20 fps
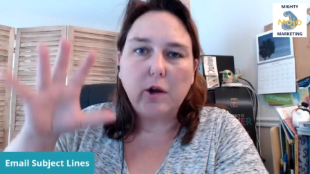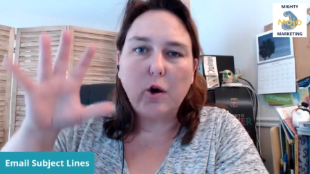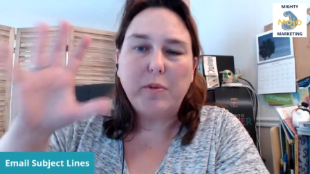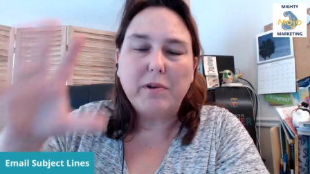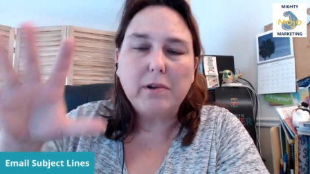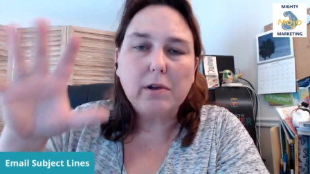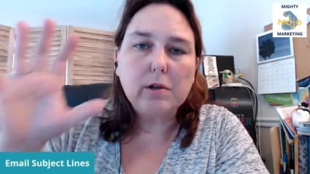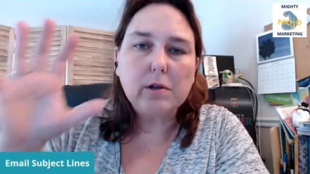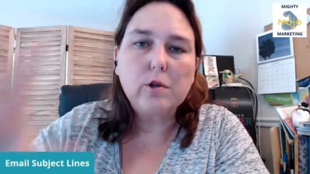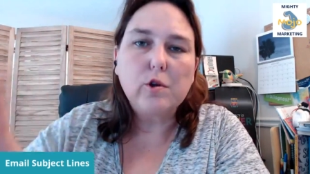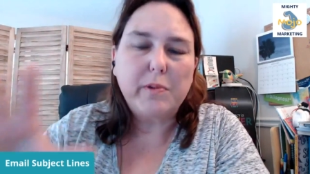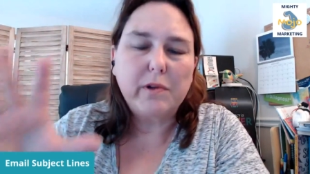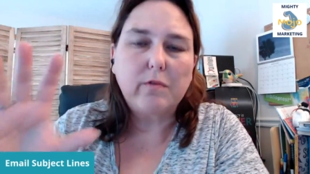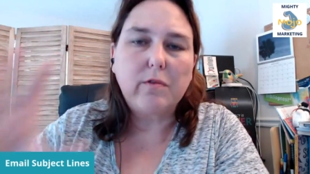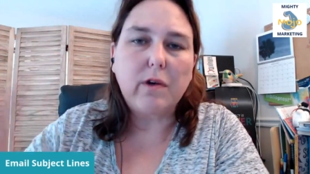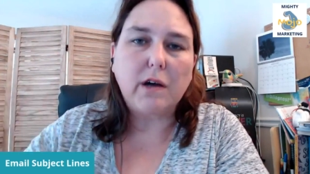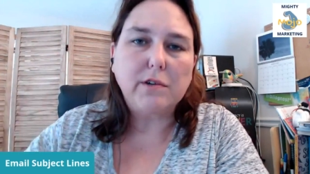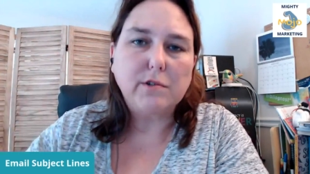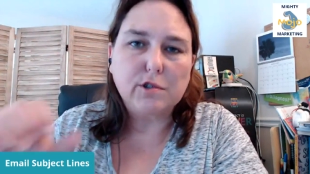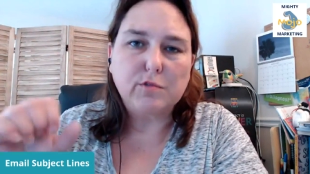it opened a loop
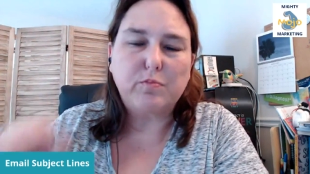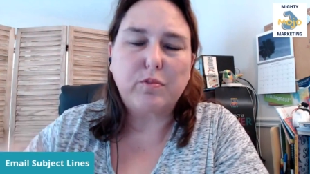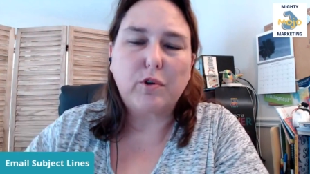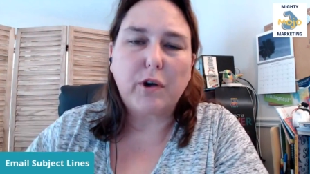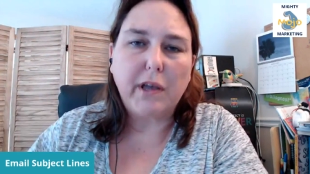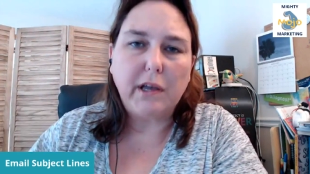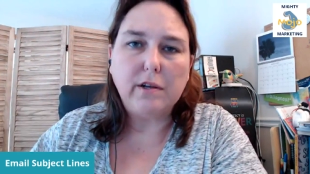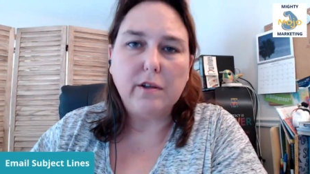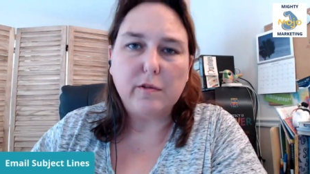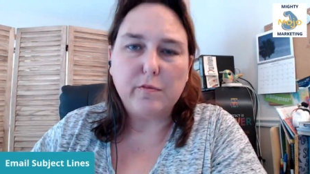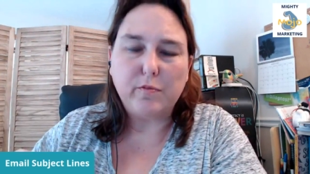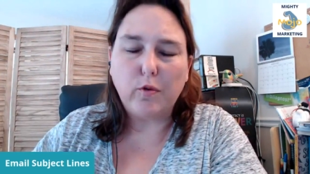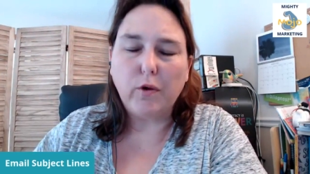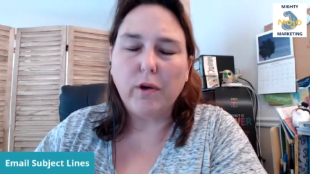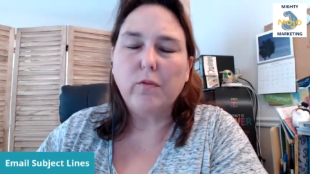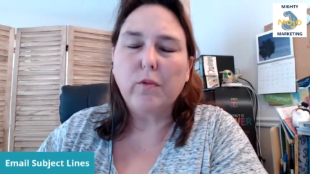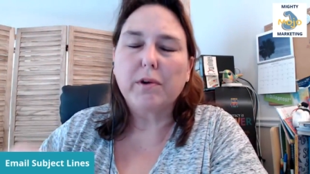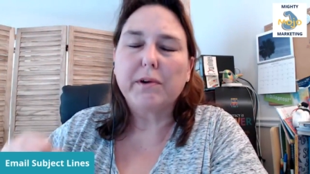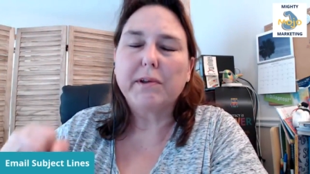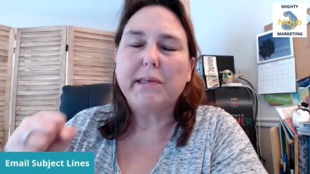in Roger's brain to the
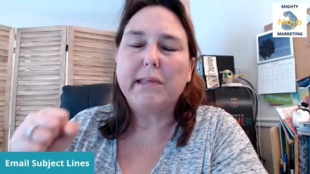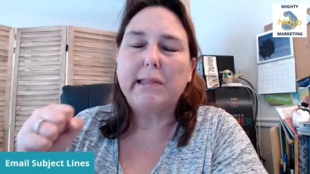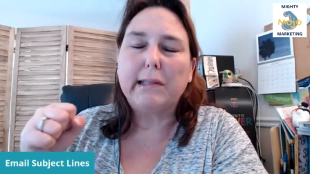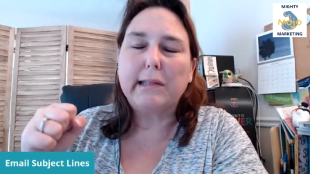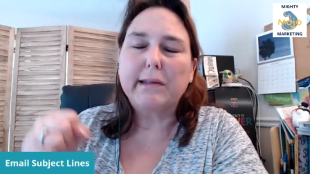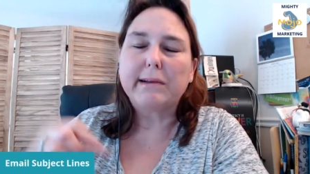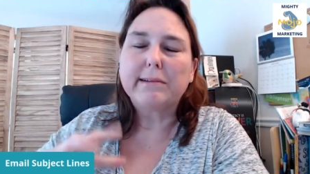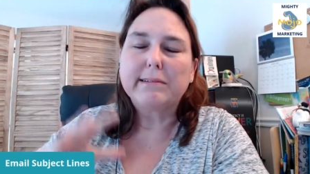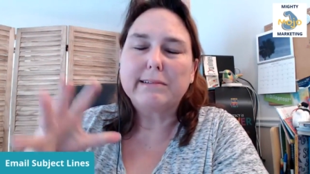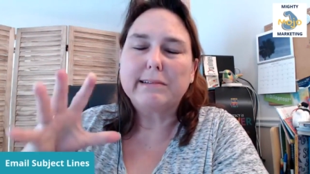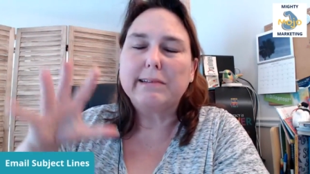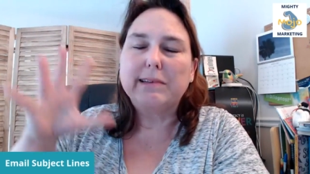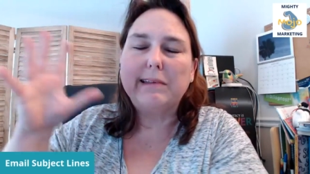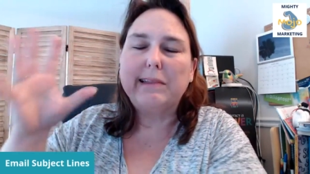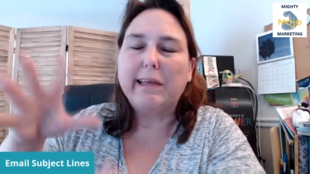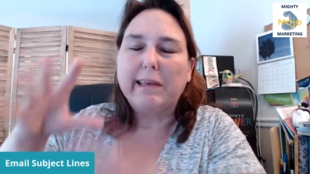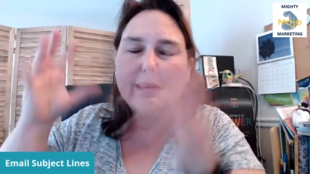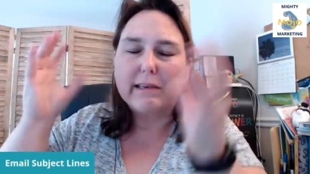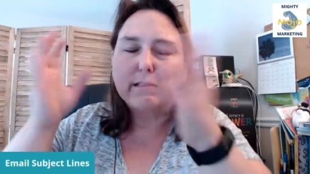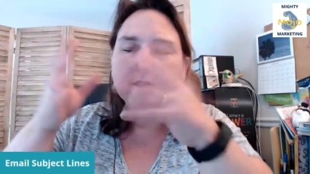point where he
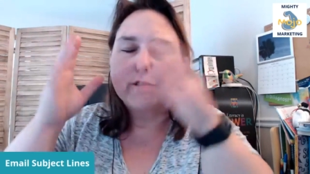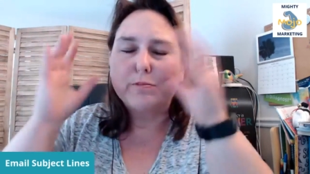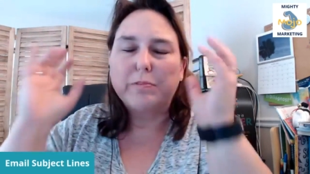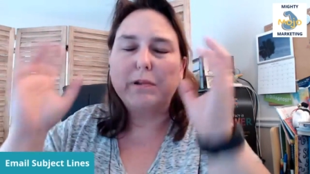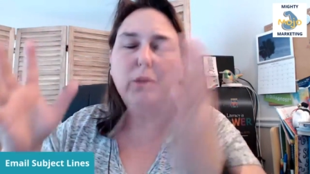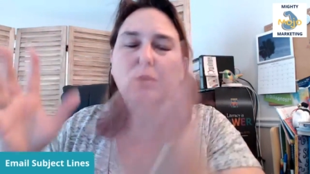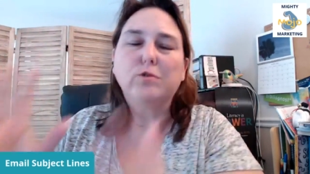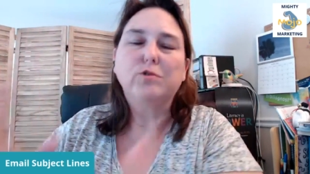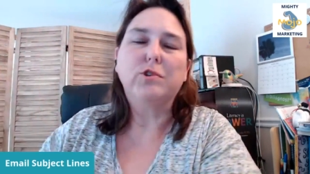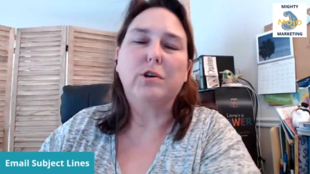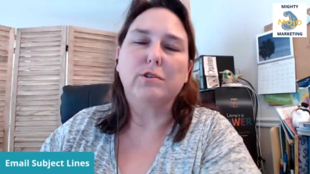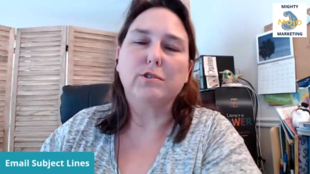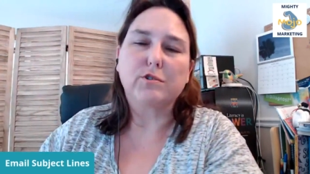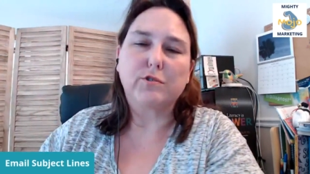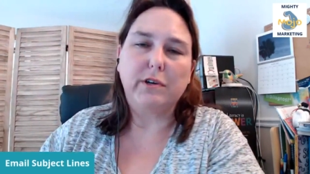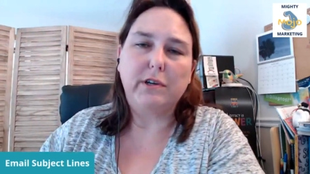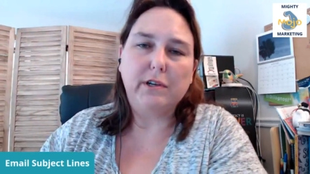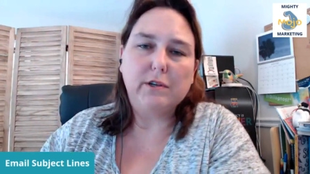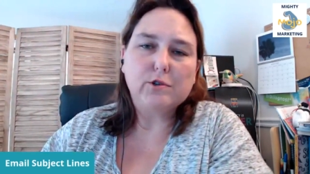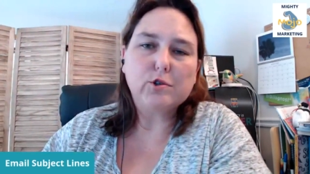literally like explodes on
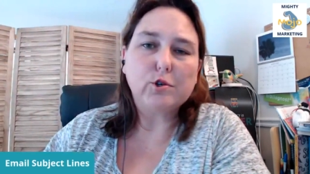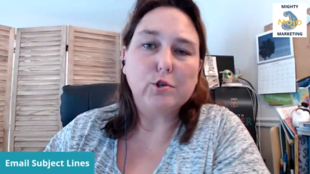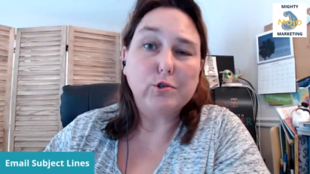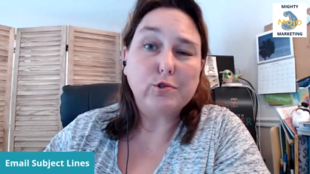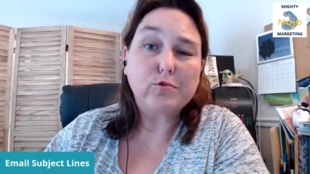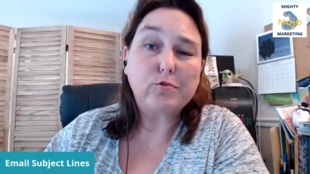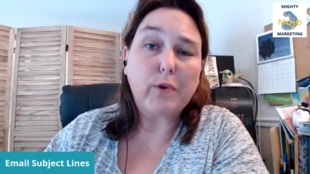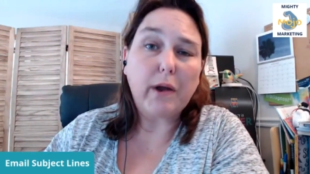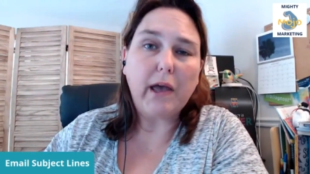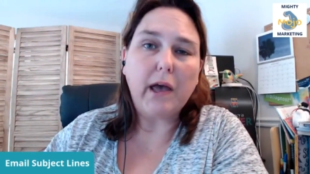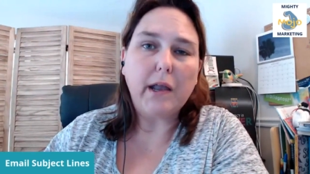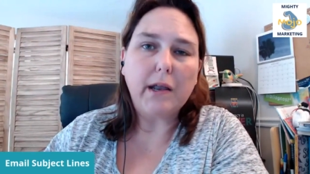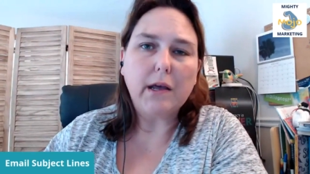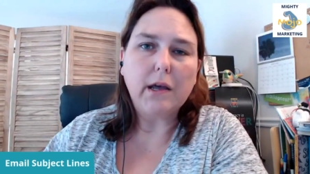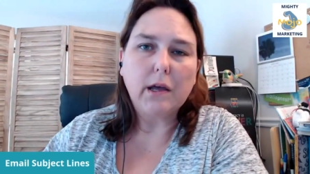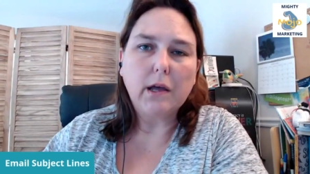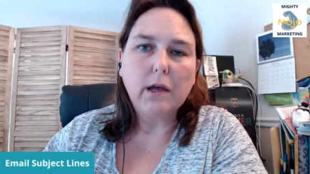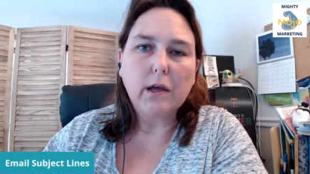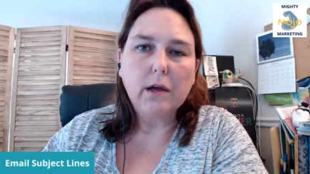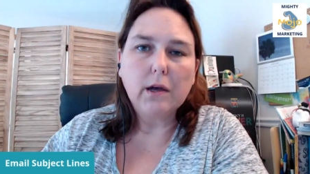screen and turns
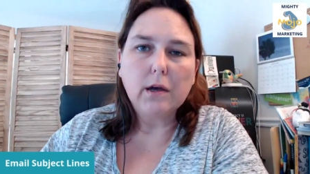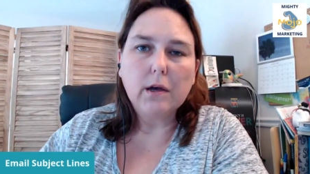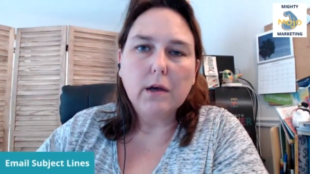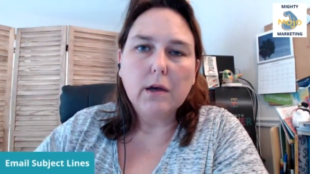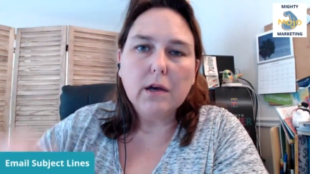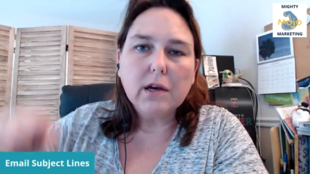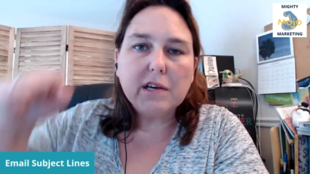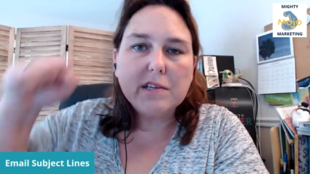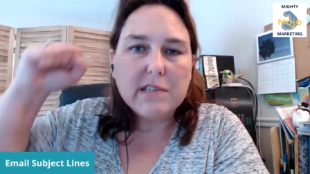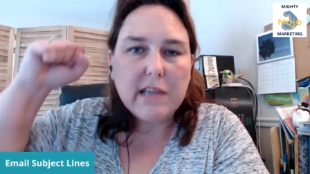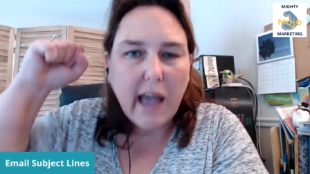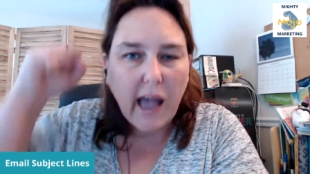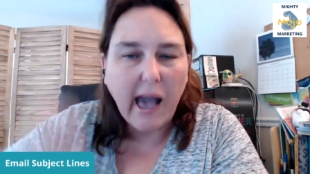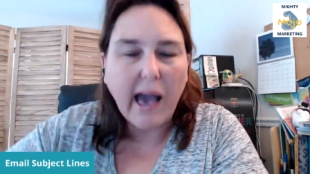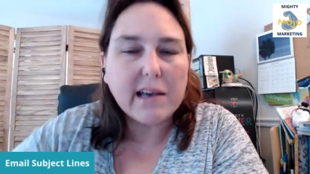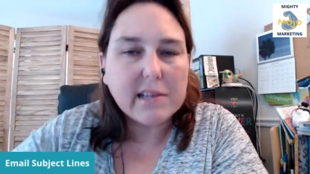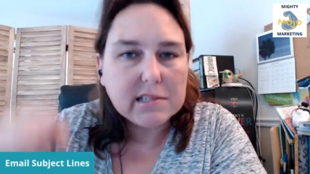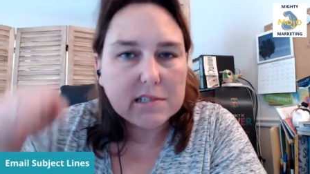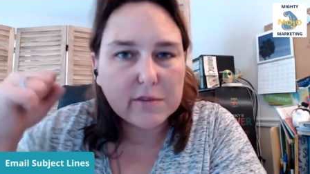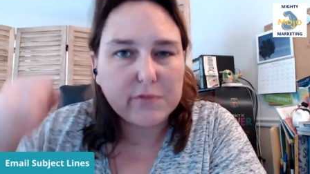red because he
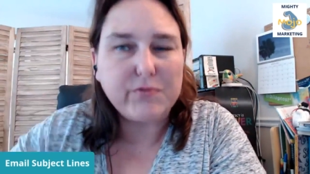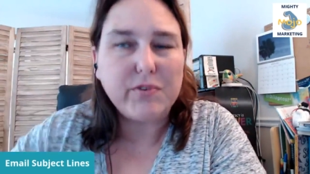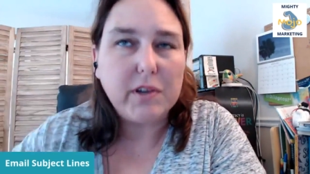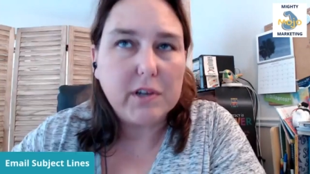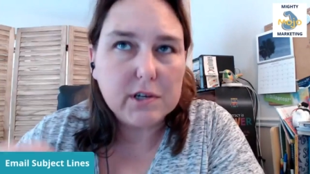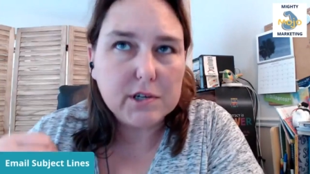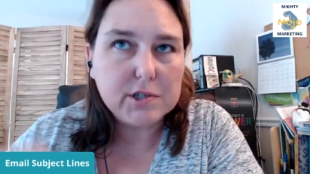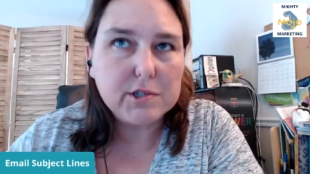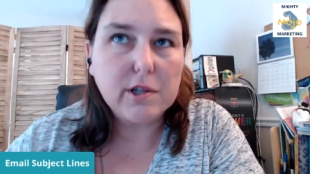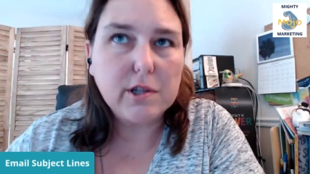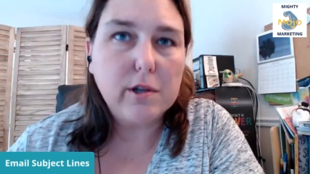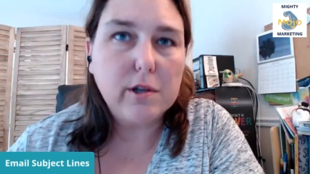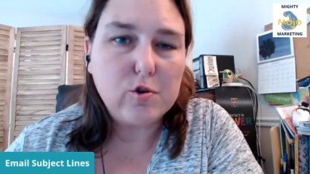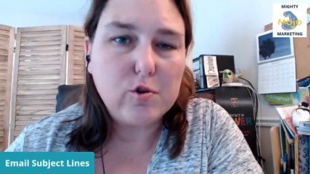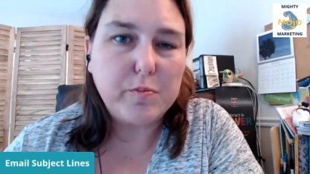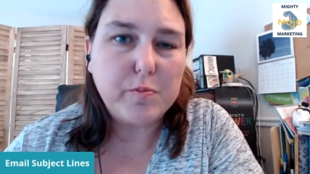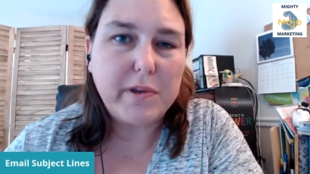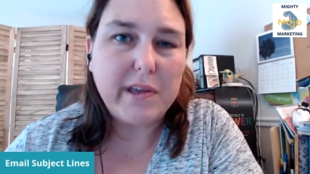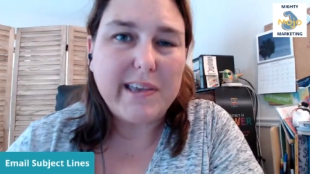has to finish the loop.